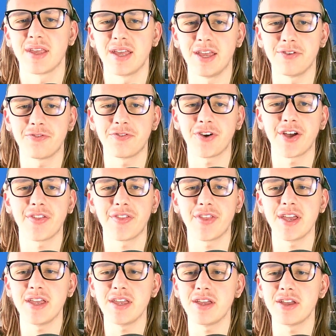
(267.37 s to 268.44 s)
In fact,
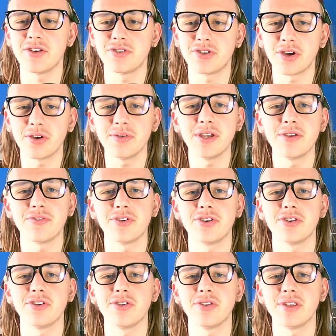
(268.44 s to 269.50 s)
they don't even
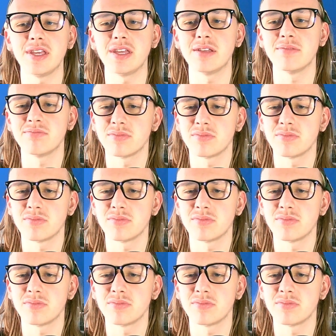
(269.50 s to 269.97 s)
do the